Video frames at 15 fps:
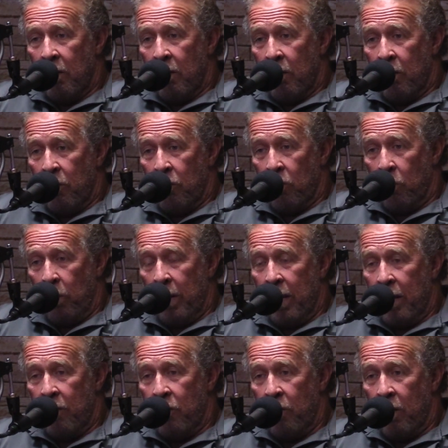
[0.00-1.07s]
Mm-hmm. So we
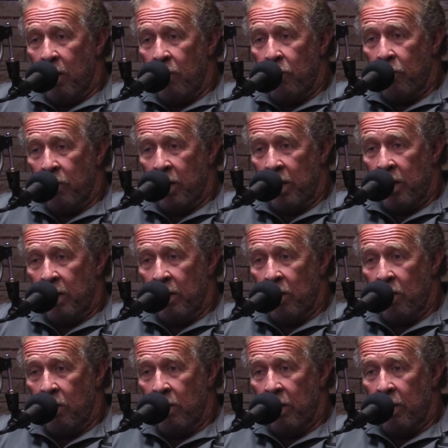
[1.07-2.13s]
had challenges getting it to
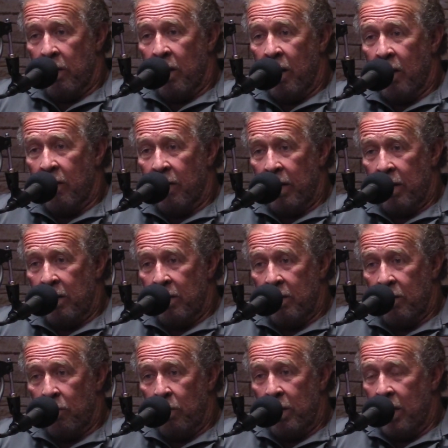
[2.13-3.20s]
go into the concrete. We